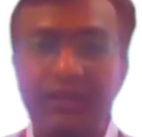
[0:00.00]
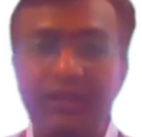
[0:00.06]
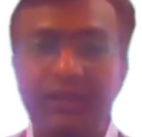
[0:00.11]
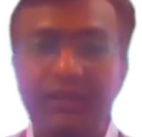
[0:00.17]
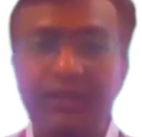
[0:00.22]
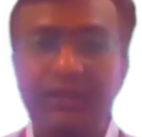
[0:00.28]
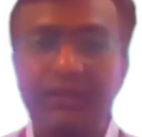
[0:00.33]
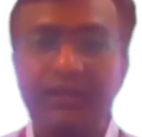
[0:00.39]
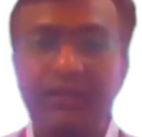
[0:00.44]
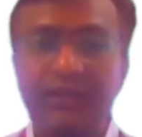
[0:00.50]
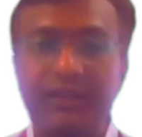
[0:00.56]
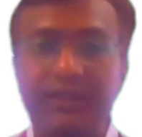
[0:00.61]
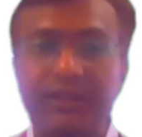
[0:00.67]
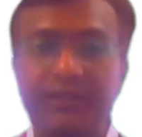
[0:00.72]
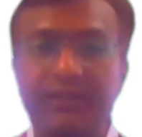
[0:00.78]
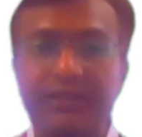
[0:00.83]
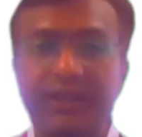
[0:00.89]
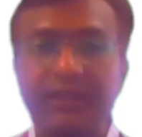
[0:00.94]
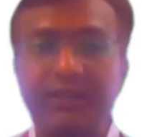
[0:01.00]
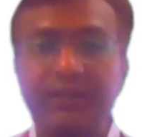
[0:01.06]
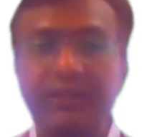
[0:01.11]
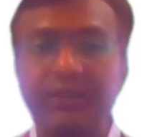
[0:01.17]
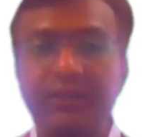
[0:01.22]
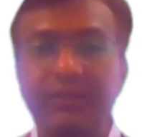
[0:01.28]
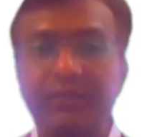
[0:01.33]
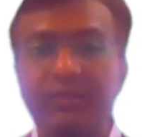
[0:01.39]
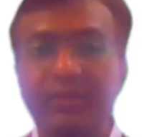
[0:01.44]
A key insight
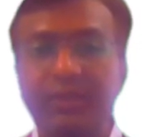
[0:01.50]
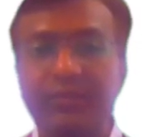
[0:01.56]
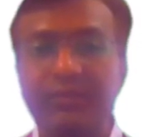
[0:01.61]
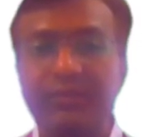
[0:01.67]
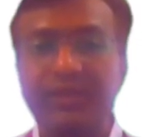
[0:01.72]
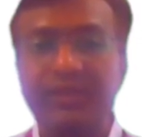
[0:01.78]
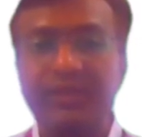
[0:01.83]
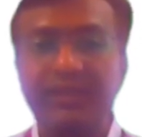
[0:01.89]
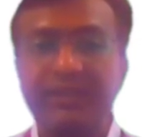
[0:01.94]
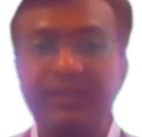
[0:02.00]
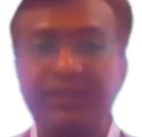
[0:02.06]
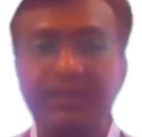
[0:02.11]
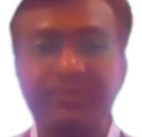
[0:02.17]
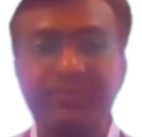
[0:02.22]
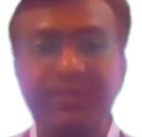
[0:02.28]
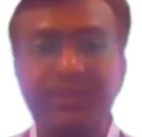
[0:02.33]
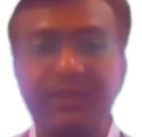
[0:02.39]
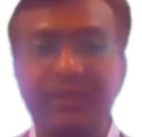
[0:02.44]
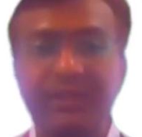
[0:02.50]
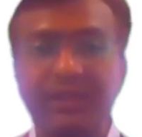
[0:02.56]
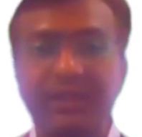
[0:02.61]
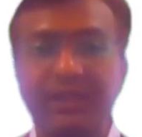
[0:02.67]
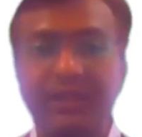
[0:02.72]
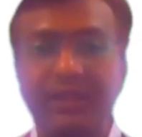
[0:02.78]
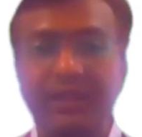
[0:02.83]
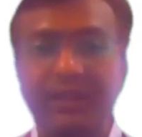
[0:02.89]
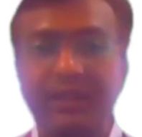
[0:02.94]
from this example
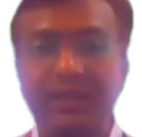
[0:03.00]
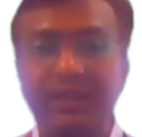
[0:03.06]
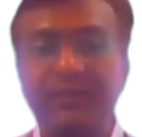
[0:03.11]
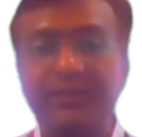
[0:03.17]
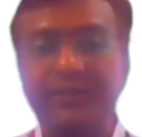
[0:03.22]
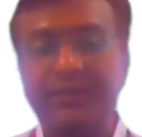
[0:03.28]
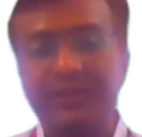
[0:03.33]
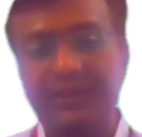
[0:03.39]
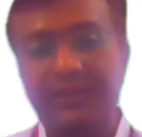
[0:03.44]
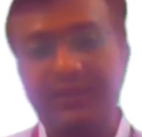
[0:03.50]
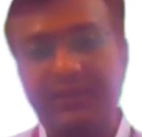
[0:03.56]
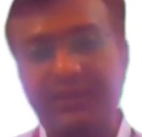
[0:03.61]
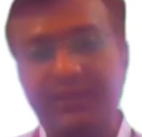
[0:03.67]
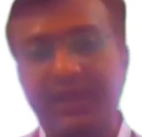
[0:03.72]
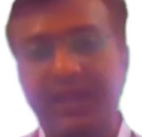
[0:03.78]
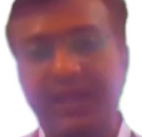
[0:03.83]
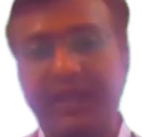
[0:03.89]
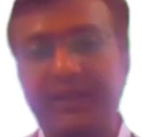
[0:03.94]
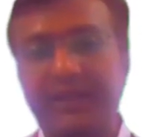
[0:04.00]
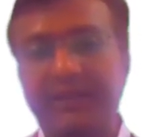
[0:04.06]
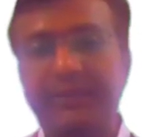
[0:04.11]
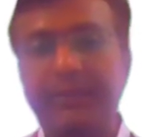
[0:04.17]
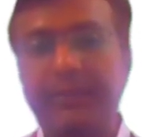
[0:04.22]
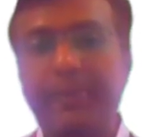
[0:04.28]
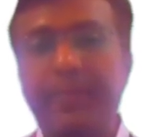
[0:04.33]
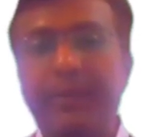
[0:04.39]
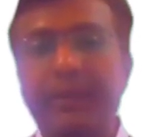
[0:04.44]
is that
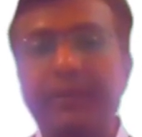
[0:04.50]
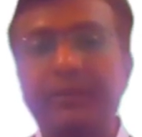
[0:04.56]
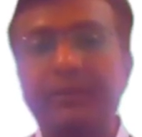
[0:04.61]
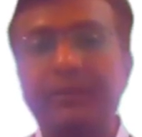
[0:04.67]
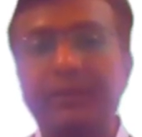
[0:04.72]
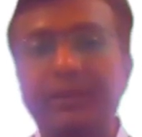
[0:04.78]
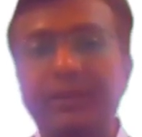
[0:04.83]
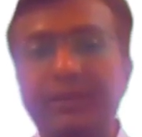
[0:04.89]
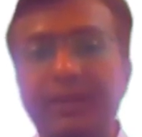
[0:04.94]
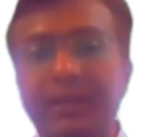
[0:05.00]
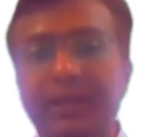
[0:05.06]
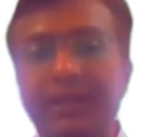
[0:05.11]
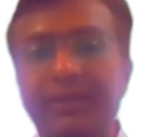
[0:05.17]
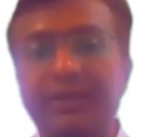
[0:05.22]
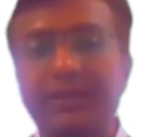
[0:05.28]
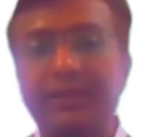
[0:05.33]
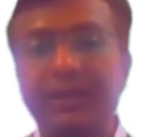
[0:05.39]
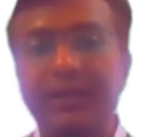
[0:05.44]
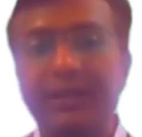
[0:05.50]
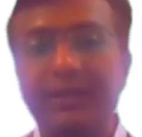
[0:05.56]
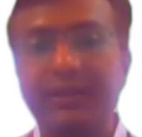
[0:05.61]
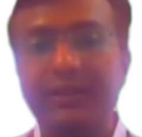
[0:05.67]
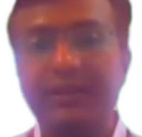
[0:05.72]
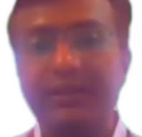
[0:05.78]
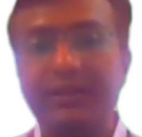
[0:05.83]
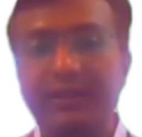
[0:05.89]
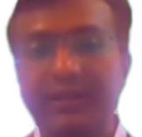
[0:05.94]
the net
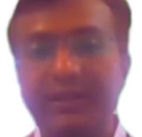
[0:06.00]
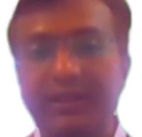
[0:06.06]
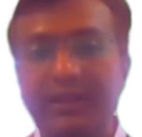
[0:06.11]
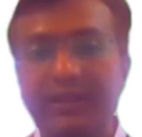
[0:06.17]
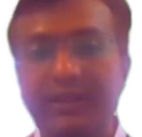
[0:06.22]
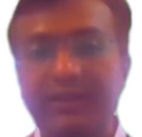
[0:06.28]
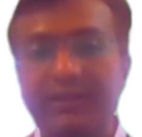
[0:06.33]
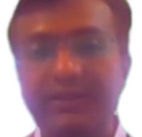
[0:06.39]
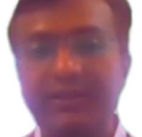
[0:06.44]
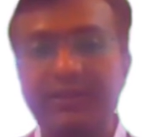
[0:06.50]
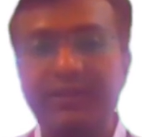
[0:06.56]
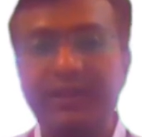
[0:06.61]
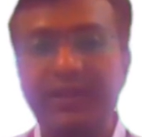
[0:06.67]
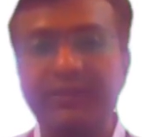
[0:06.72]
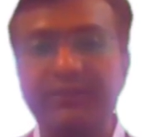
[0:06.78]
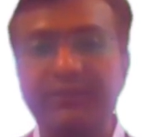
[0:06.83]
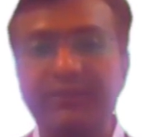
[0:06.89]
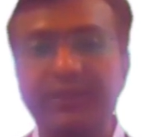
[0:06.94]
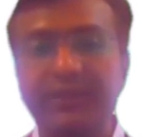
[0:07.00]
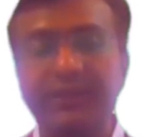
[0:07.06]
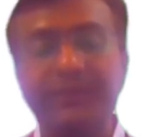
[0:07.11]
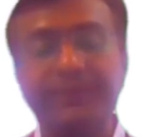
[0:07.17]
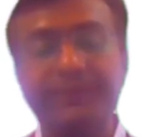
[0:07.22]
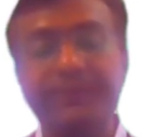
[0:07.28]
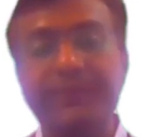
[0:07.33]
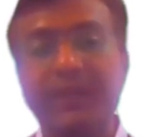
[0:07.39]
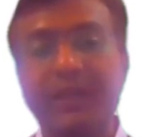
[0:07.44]
energy transfer
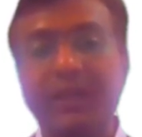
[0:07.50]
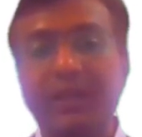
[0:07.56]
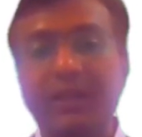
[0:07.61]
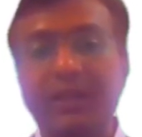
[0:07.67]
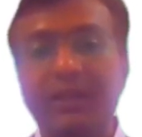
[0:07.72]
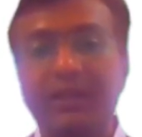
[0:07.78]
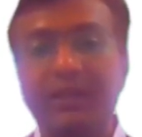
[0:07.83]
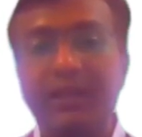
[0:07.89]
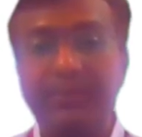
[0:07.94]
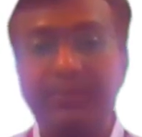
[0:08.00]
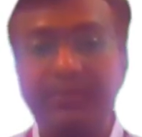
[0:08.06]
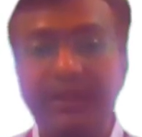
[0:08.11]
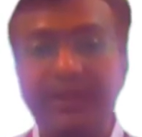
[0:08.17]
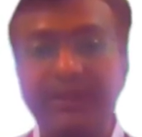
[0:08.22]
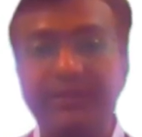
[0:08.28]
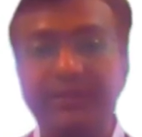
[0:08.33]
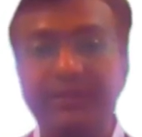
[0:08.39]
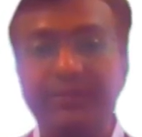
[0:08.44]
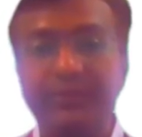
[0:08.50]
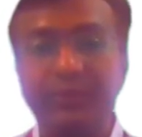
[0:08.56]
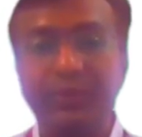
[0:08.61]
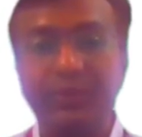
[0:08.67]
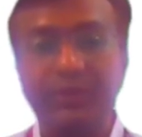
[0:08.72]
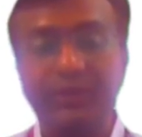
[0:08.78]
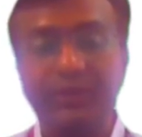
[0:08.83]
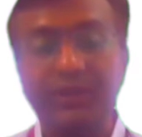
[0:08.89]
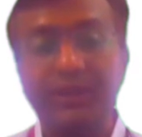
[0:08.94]
comprising
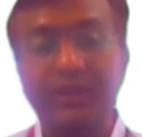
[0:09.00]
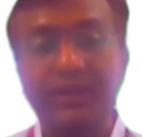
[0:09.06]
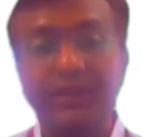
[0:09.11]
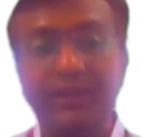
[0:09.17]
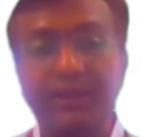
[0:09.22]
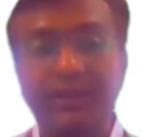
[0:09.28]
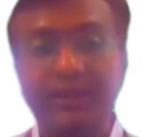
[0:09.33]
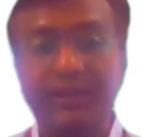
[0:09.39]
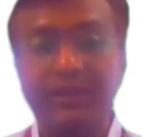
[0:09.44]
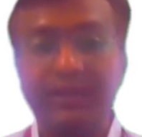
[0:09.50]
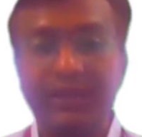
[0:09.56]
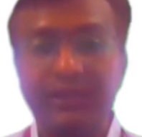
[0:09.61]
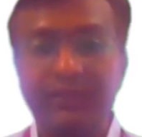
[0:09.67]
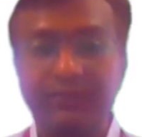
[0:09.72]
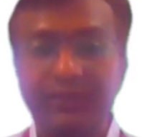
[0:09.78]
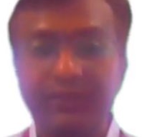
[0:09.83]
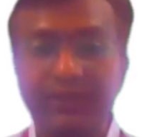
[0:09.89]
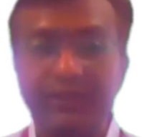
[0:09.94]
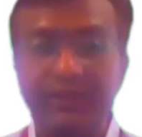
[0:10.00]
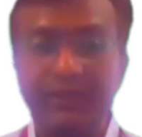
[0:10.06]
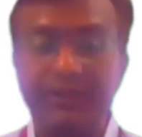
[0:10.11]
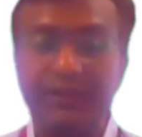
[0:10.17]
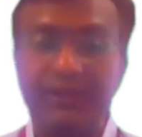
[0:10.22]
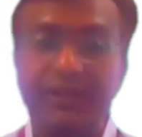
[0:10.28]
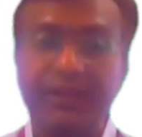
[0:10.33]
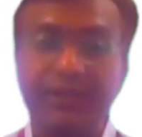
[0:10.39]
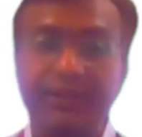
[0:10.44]
both heat and work
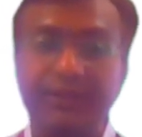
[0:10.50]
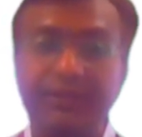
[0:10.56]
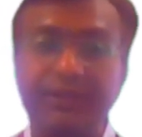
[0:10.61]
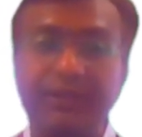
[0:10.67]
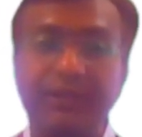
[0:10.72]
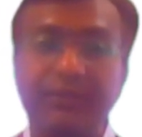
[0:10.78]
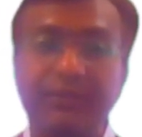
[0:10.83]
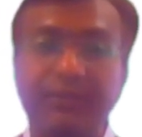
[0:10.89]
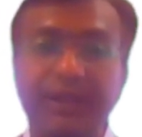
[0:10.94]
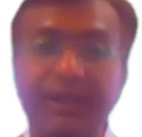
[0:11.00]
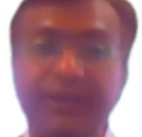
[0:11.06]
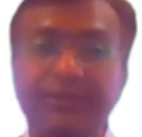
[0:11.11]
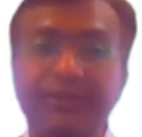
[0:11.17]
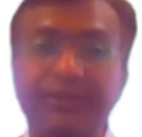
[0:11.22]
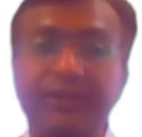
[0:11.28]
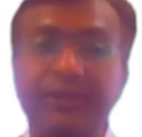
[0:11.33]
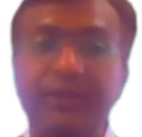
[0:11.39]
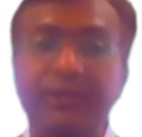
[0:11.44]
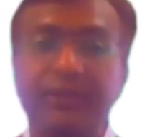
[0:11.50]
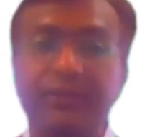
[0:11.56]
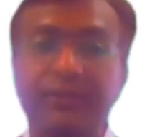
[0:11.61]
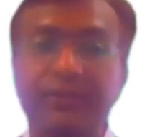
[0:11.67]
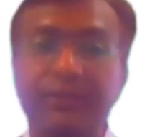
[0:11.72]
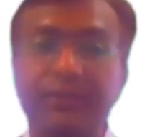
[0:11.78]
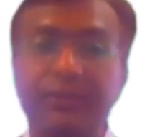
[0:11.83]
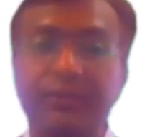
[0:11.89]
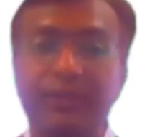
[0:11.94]
determines the
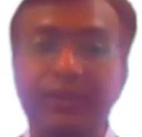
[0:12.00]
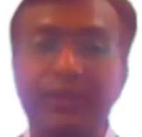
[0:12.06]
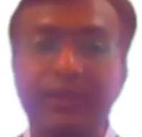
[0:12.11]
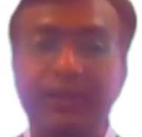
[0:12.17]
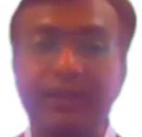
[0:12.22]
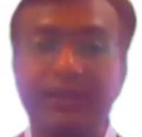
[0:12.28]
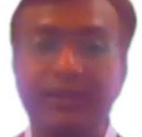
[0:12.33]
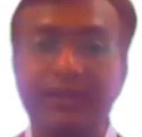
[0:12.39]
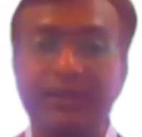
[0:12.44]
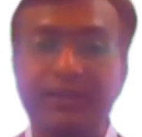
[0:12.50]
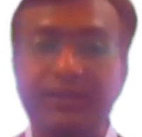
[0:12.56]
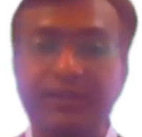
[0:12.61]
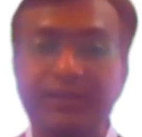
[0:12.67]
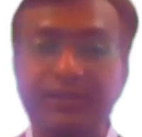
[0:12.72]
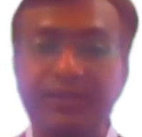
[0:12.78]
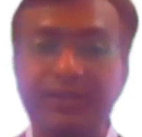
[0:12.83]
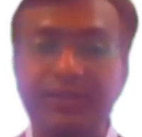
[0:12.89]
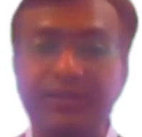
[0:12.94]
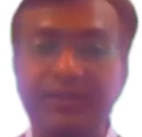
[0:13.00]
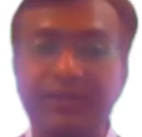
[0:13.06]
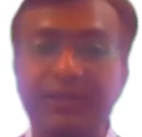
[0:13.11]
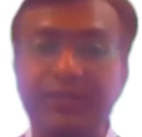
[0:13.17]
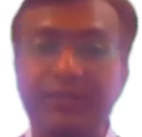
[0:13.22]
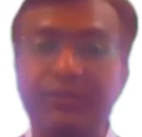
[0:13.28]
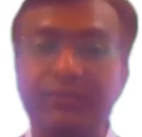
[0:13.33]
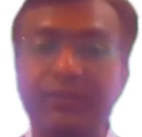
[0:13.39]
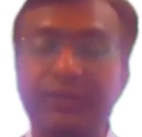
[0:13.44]
total energy change
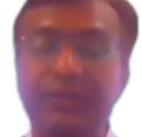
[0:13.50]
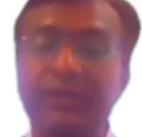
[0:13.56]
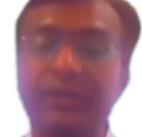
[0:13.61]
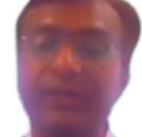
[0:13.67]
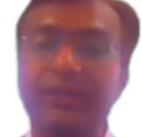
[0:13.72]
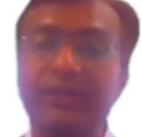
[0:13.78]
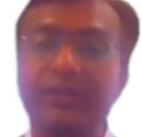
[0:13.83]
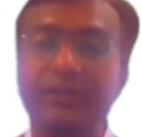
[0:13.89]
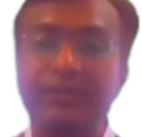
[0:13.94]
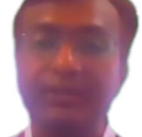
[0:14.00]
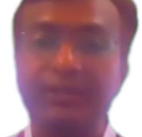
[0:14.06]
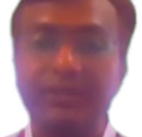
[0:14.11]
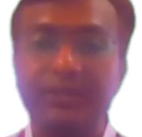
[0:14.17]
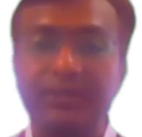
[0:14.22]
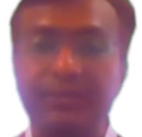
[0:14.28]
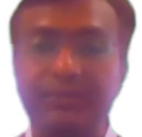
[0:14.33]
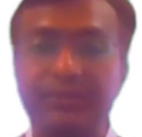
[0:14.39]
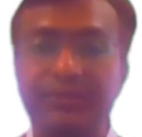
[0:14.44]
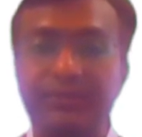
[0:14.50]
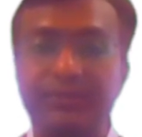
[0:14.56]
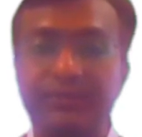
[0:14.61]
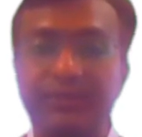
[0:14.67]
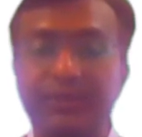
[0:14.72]
within the systems.